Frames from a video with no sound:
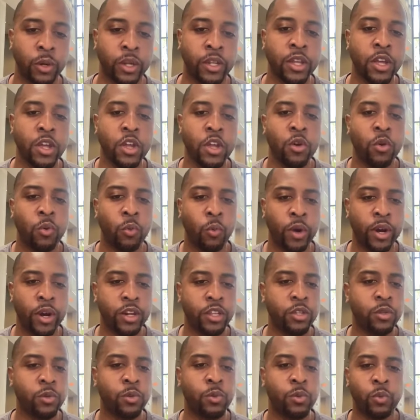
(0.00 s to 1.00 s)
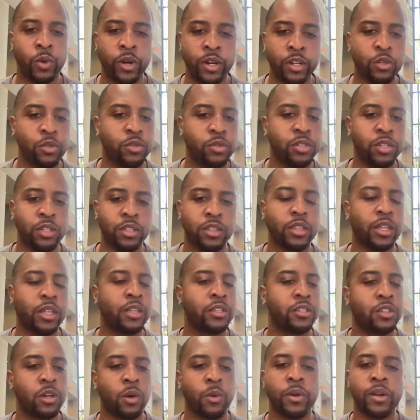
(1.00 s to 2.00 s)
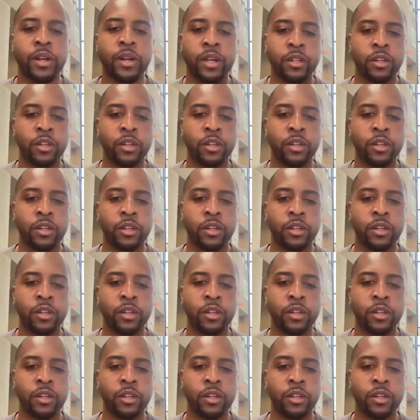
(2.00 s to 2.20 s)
And where do you where do you see things going